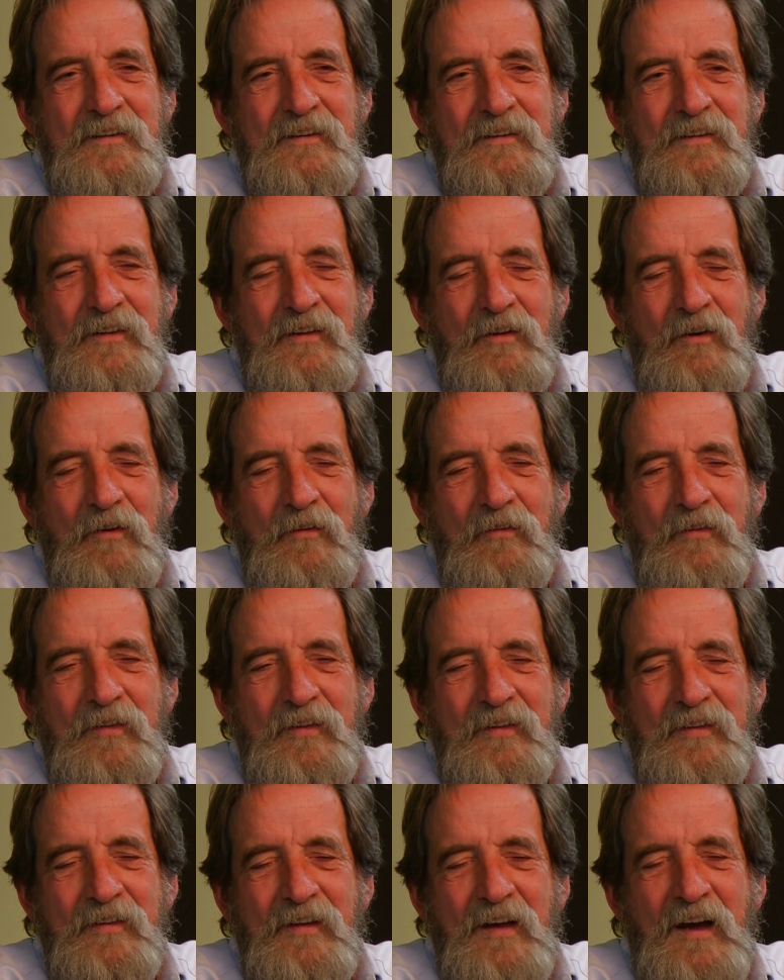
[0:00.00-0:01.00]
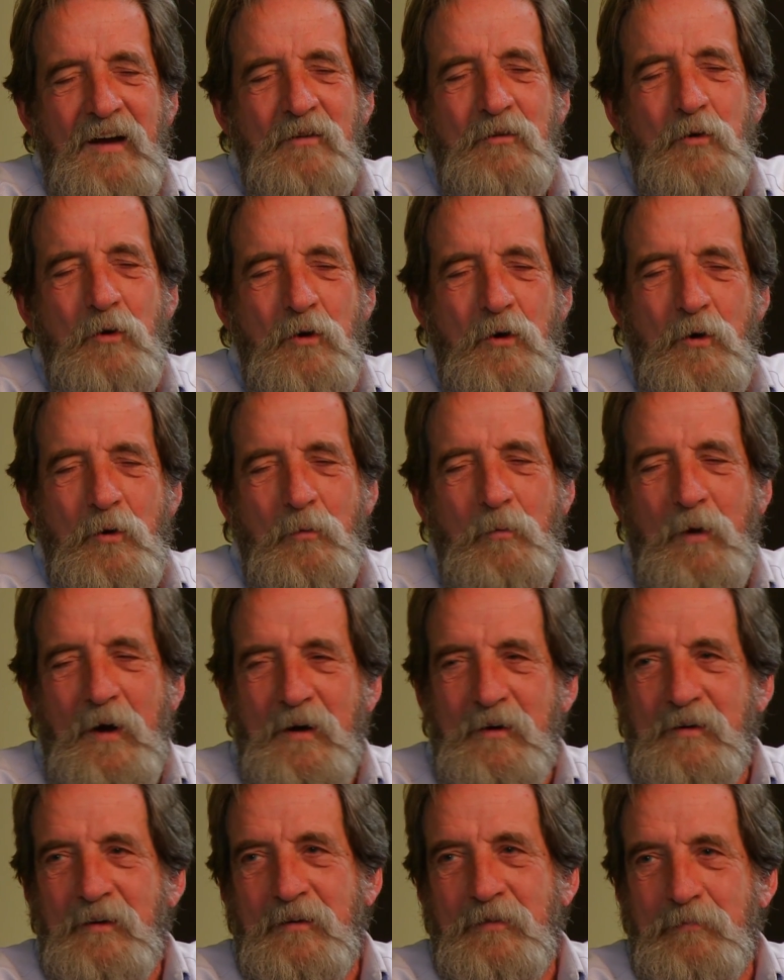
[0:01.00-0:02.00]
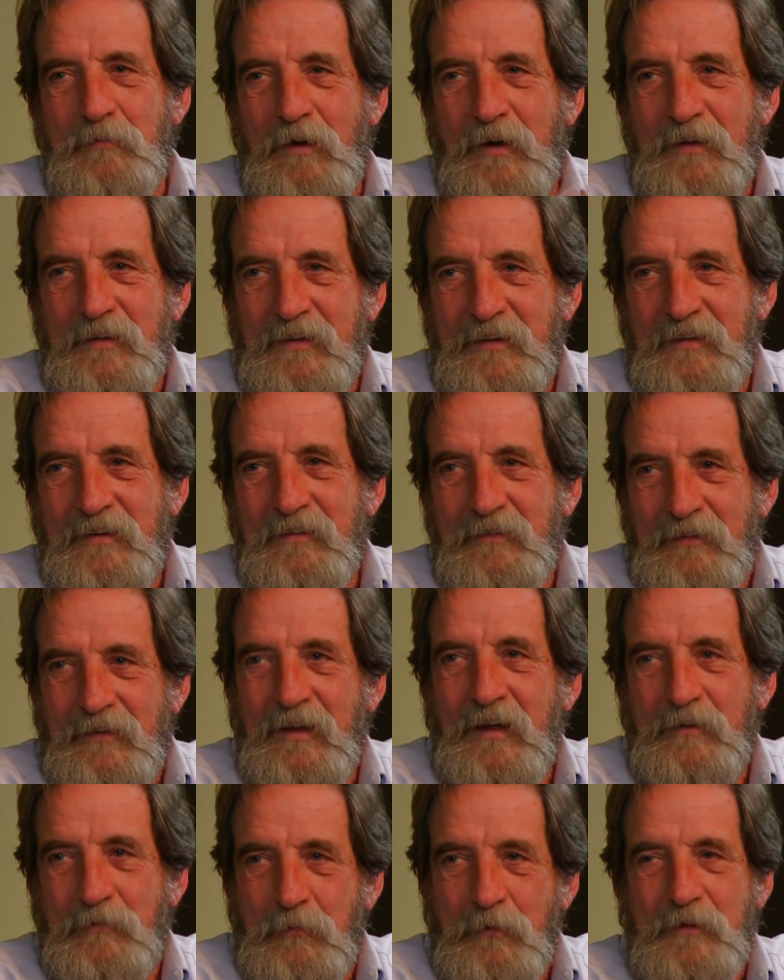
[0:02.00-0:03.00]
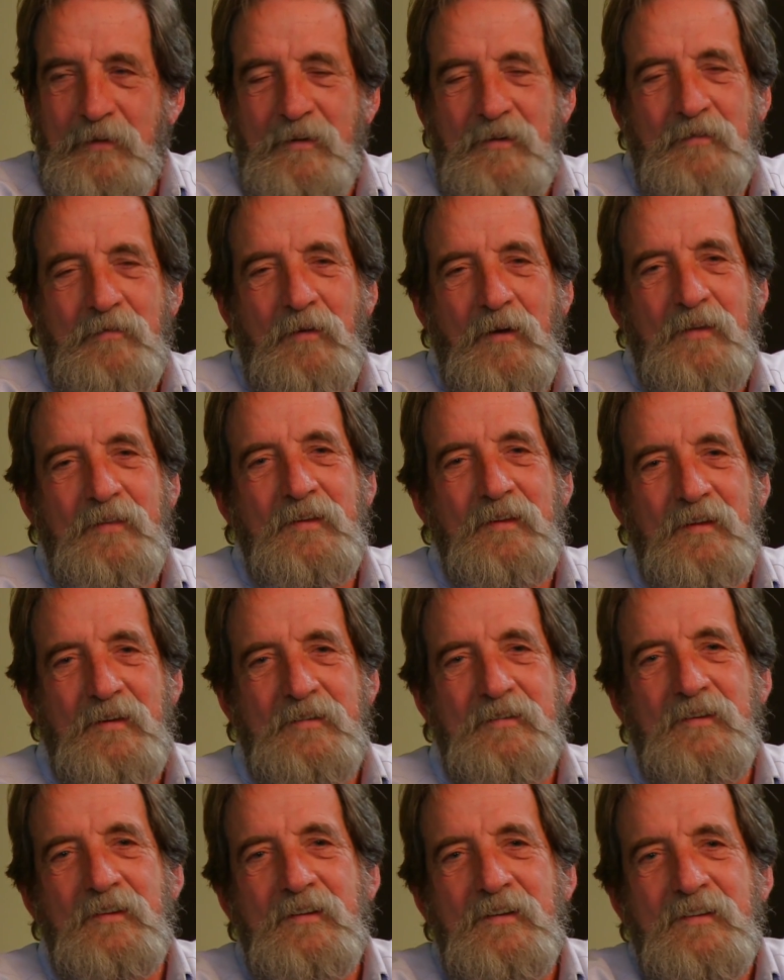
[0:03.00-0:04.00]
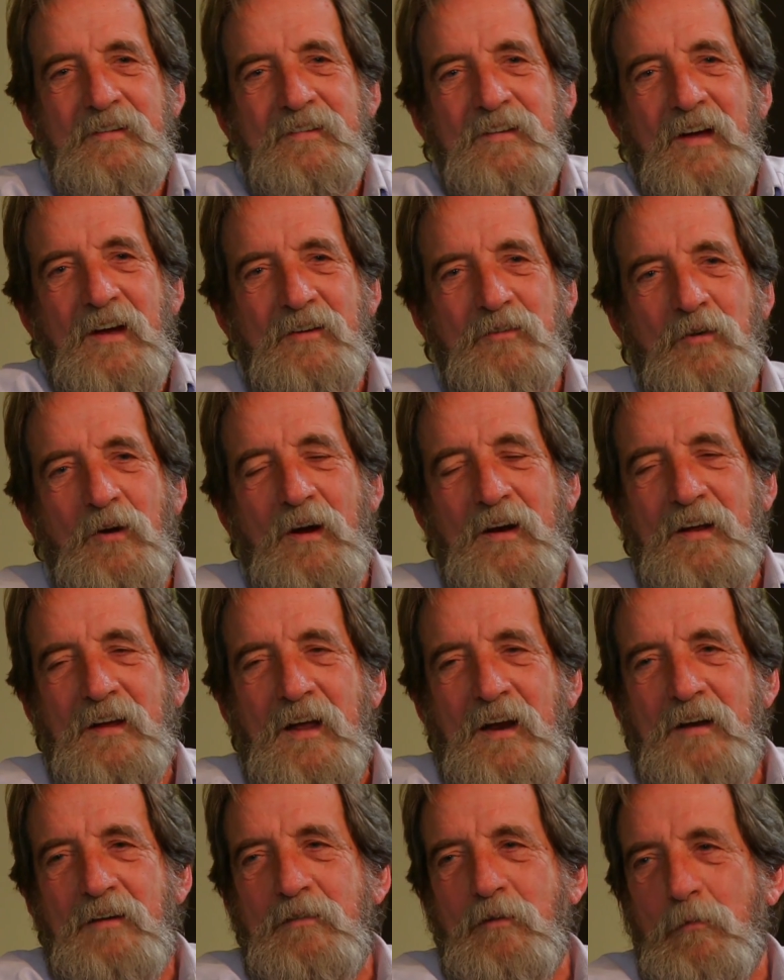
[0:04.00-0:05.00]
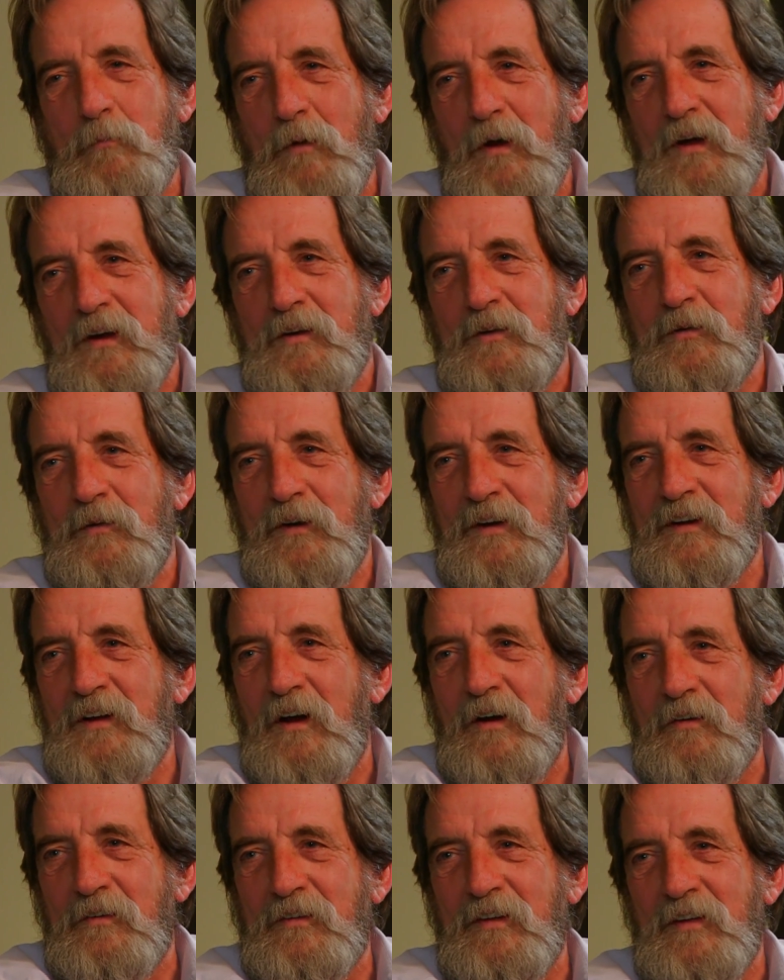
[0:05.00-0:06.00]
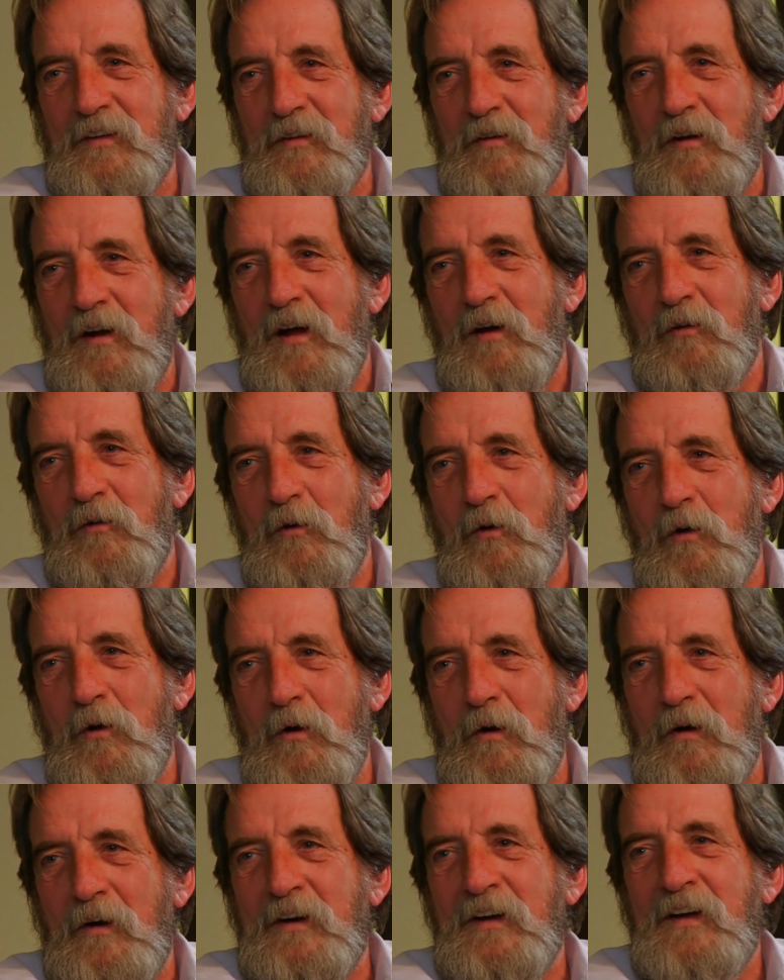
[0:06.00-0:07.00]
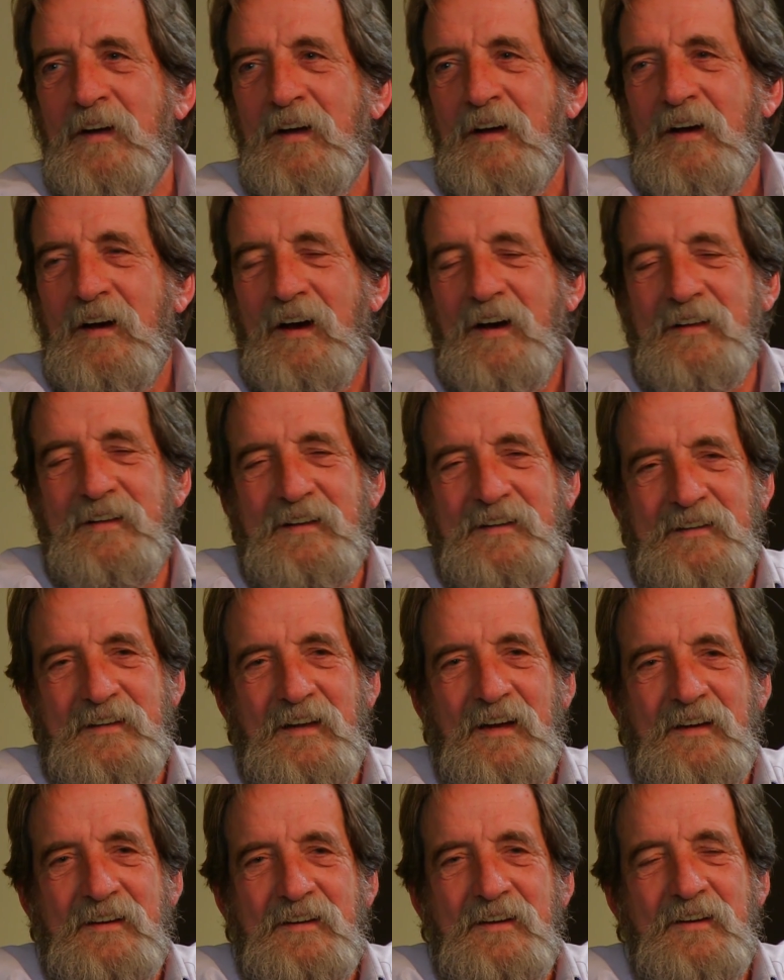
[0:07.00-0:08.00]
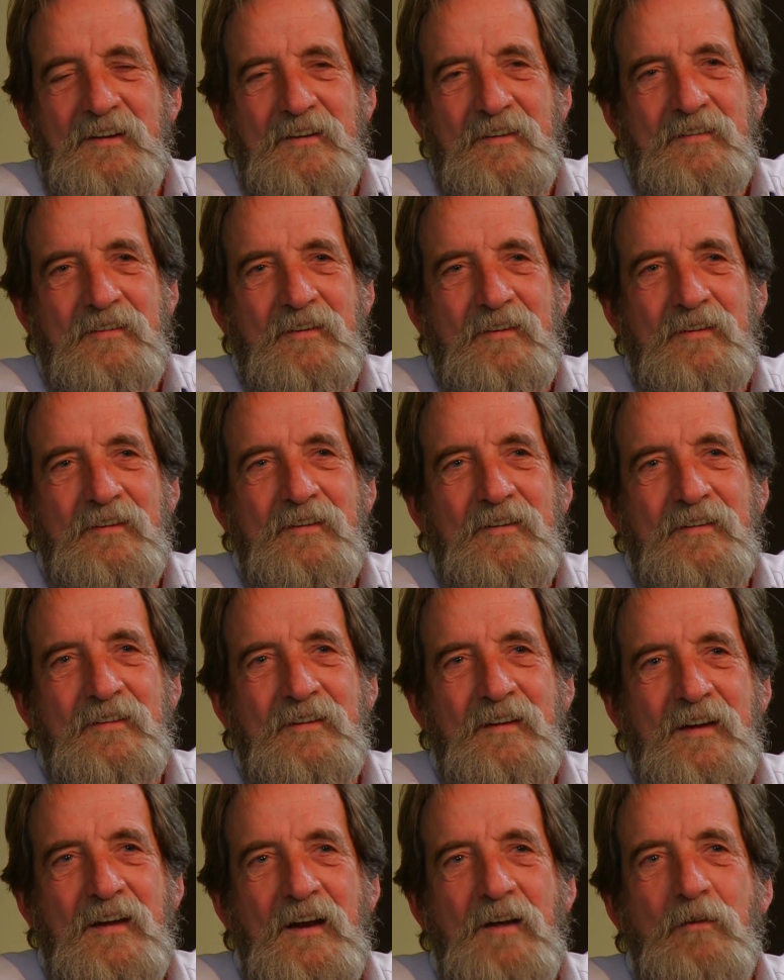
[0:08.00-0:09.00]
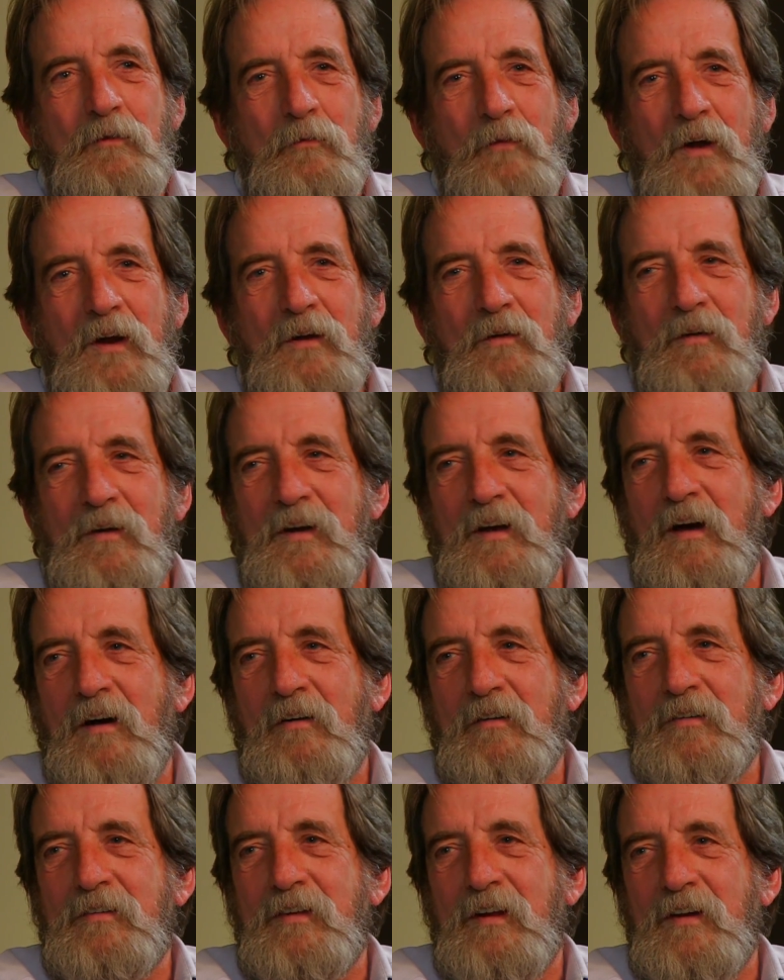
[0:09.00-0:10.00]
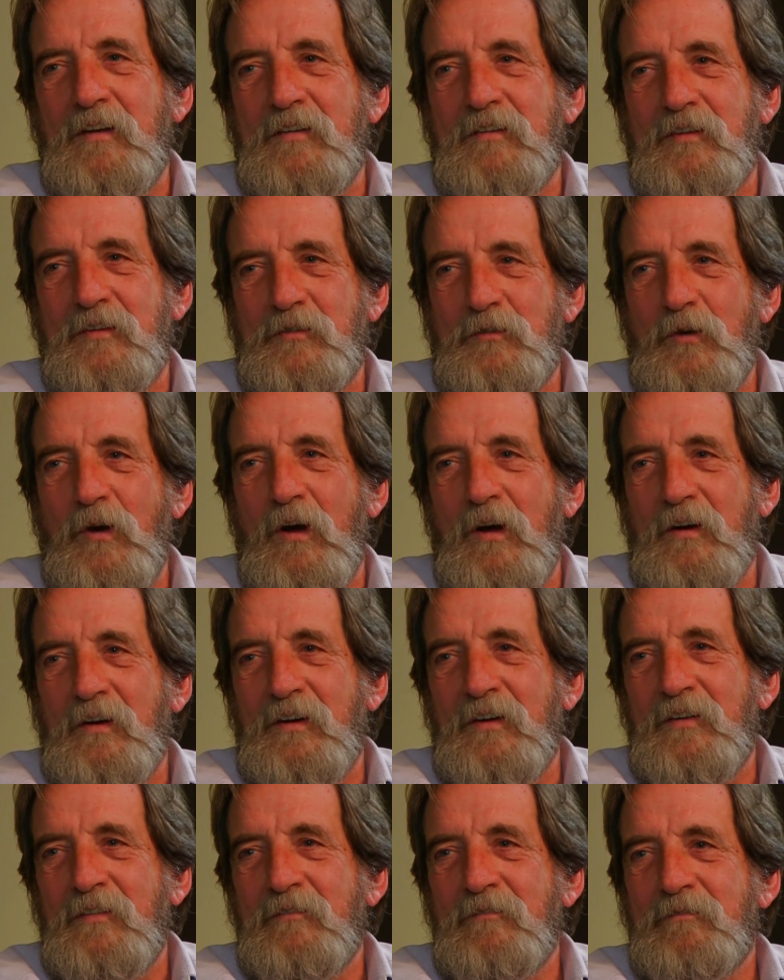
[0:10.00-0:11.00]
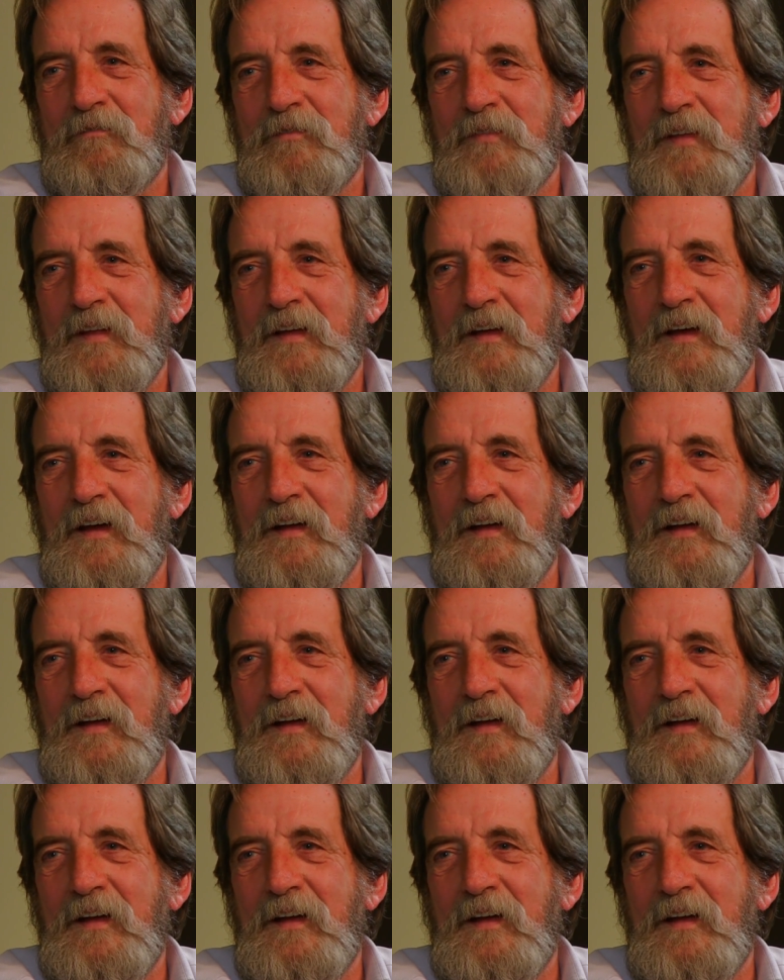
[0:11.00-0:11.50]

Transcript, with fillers: You know, Alcohol Awareness Month, and that's what this month is, is not trying to get everybody to acknowledge that they're an alcoholic I think the idea is that to get everybody to acknowledge that it's a drug mm-hmm.